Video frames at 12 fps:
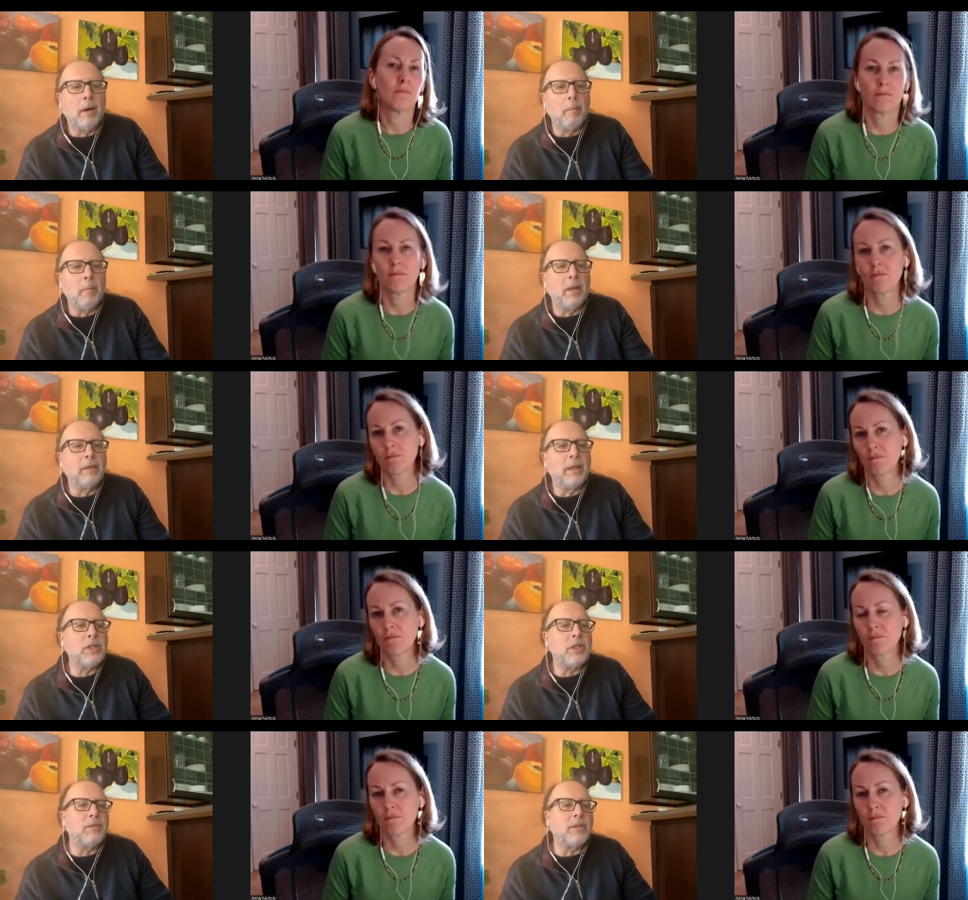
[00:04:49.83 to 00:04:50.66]
Speaker 1: um,
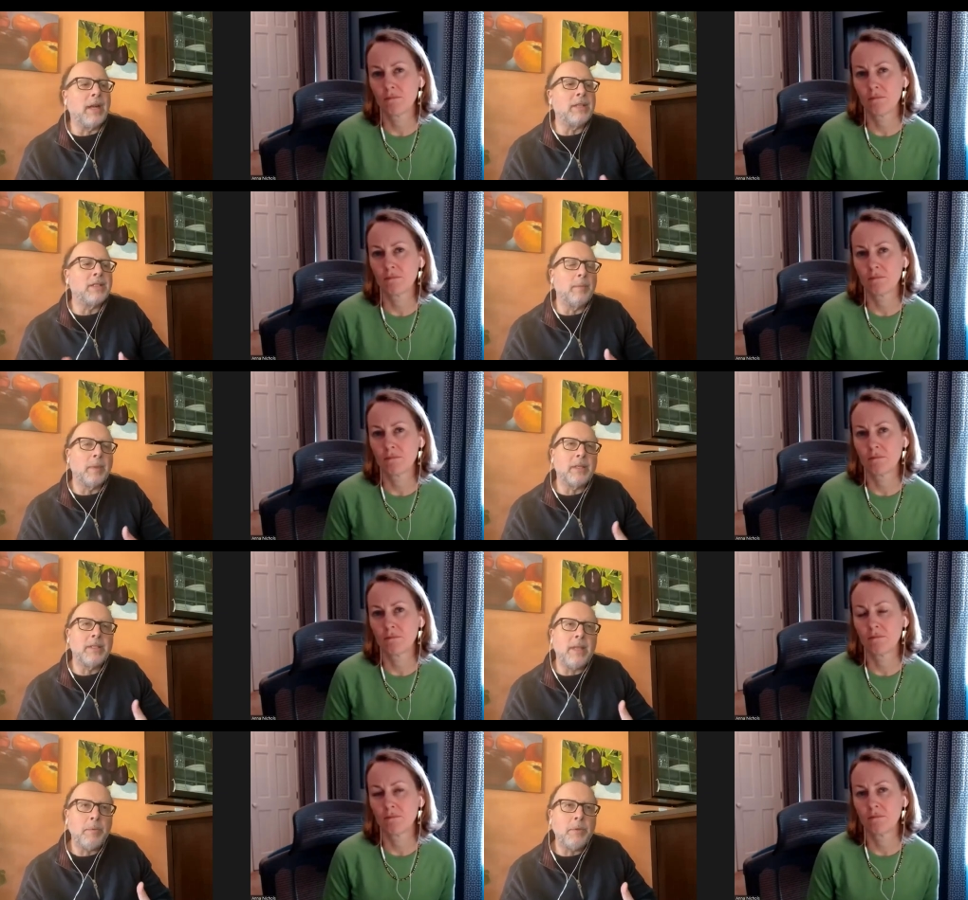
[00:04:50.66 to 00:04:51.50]
unless you've got some
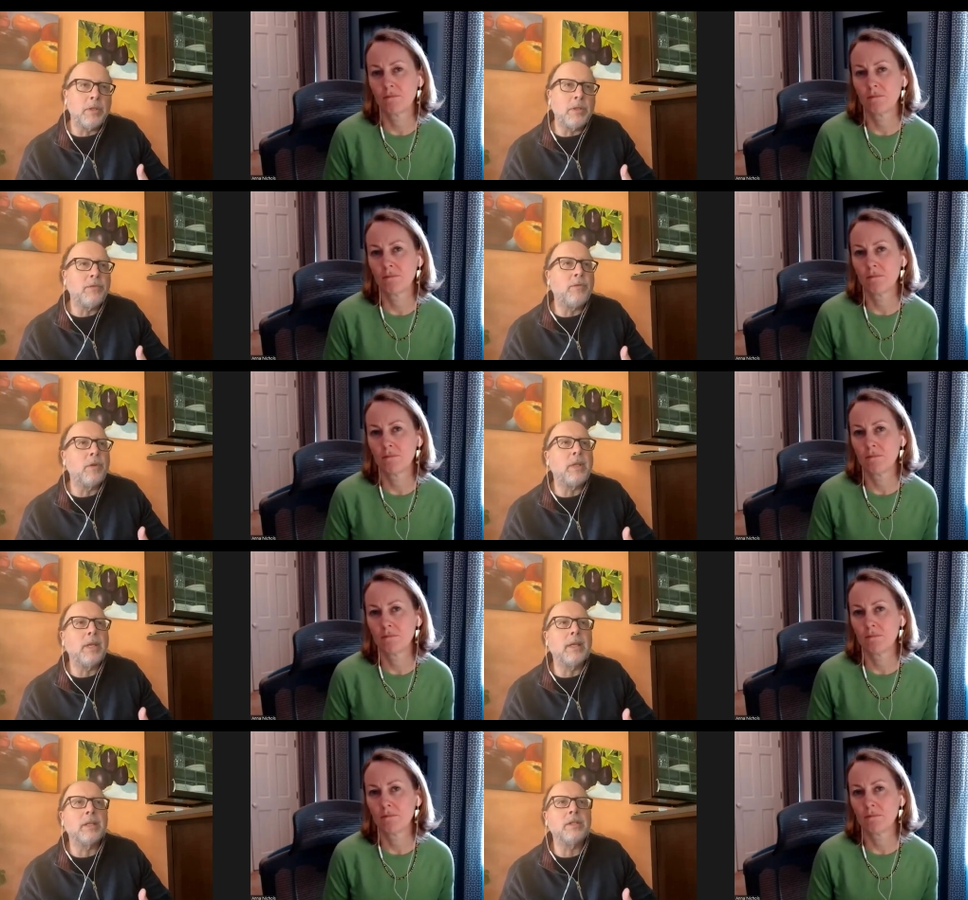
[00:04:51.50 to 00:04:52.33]
exceptions for
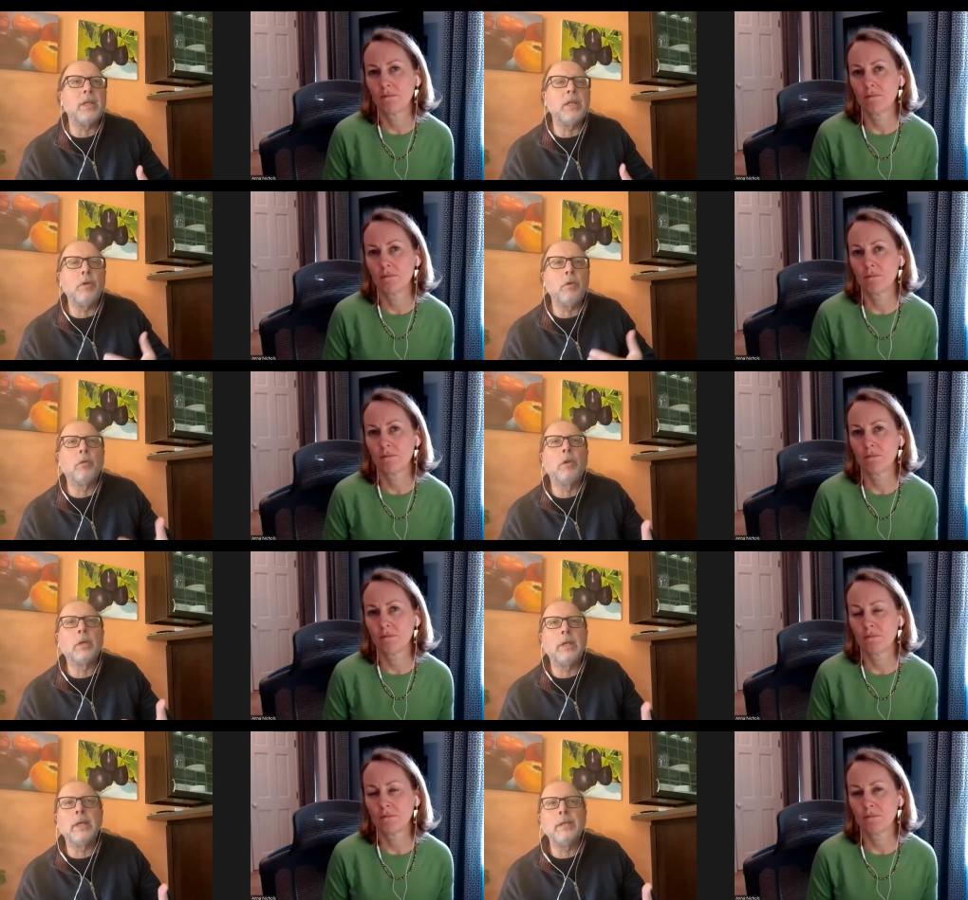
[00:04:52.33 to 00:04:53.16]
things that you're
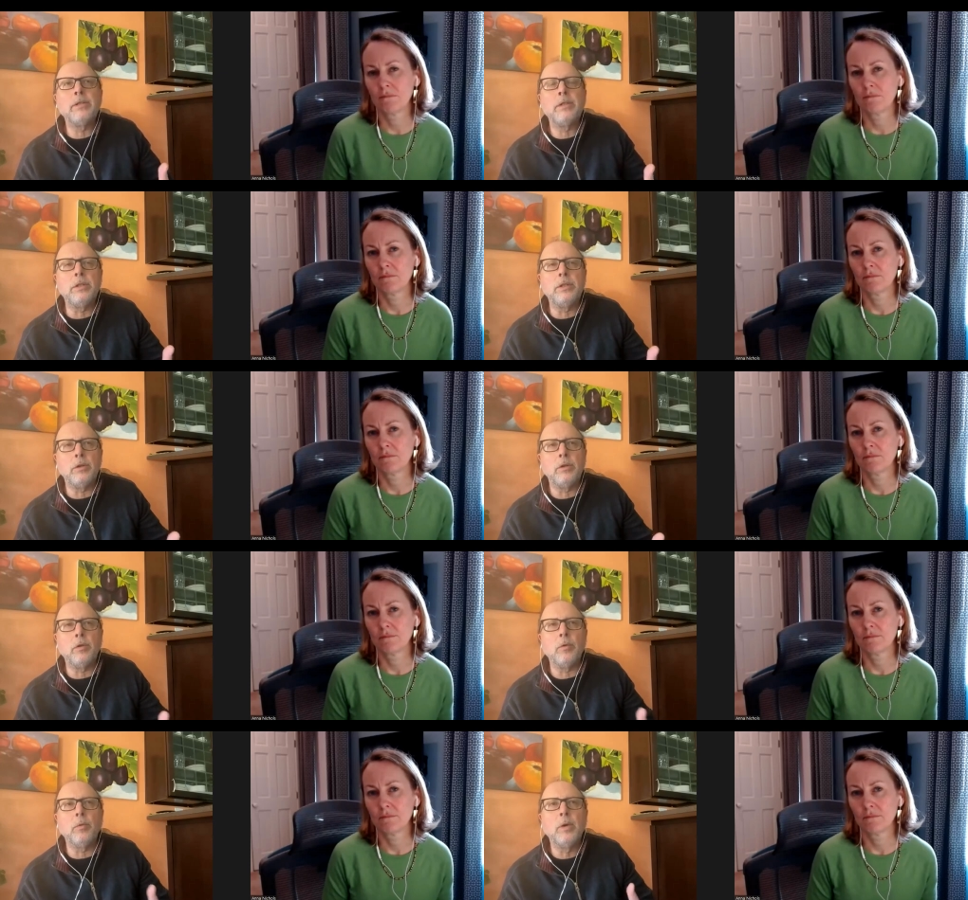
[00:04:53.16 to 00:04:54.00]
looking to
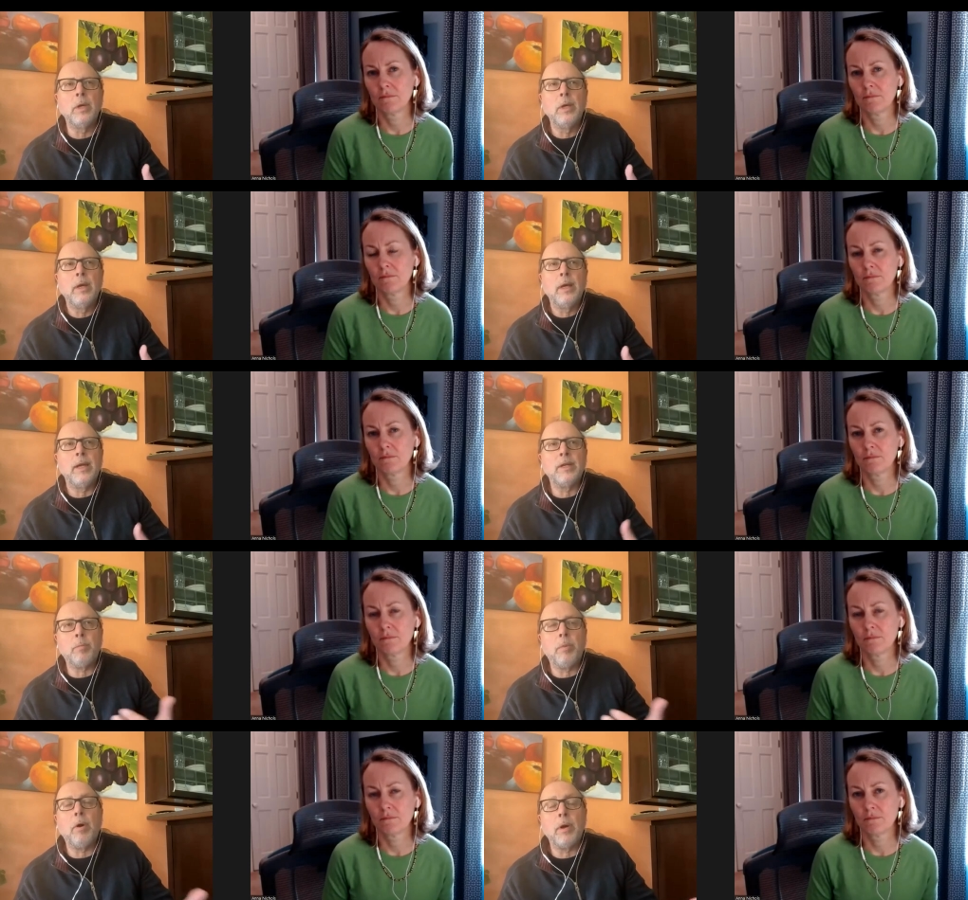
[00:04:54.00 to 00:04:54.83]
do
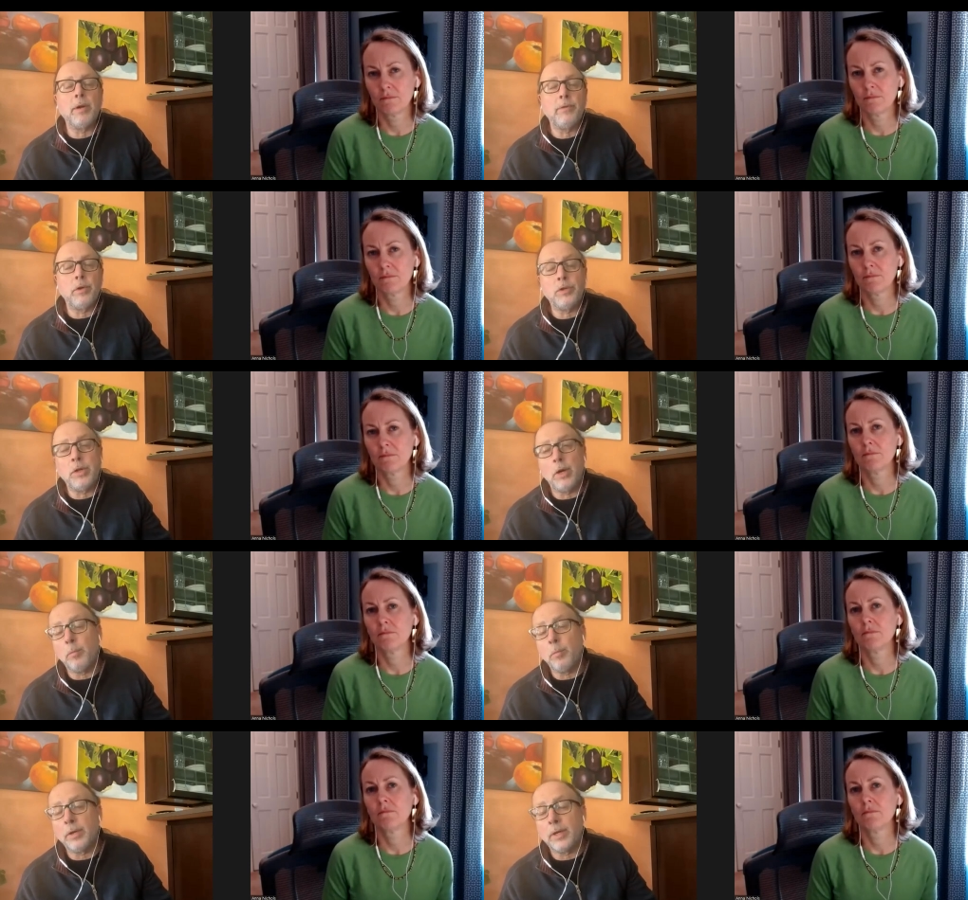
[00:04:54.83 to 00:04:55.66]
as part of your
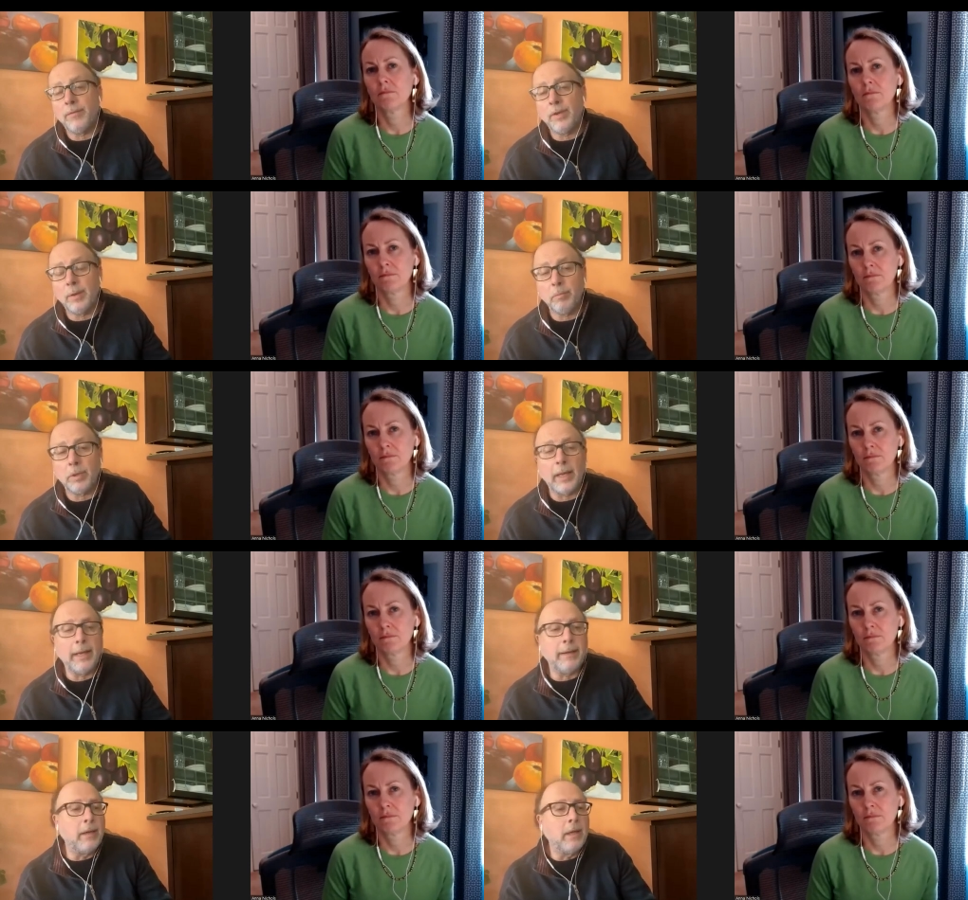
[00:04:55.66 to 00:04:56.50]
charitable giving
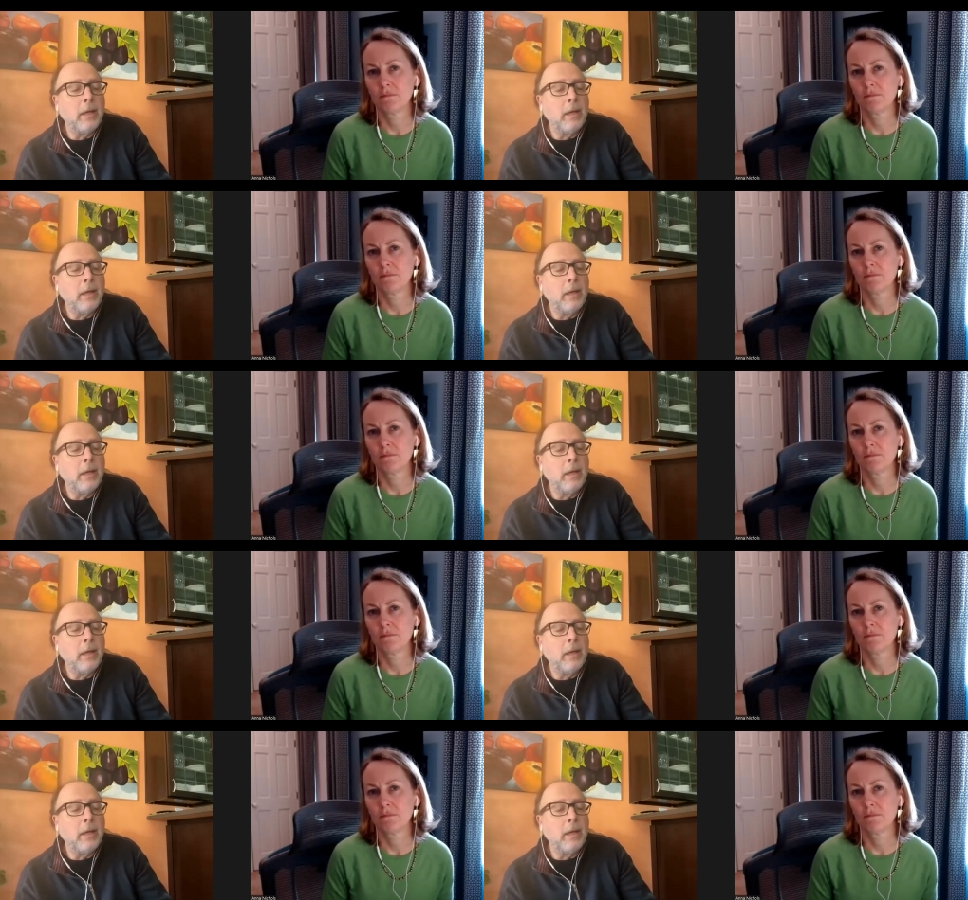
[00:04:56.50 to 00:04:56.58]
plan.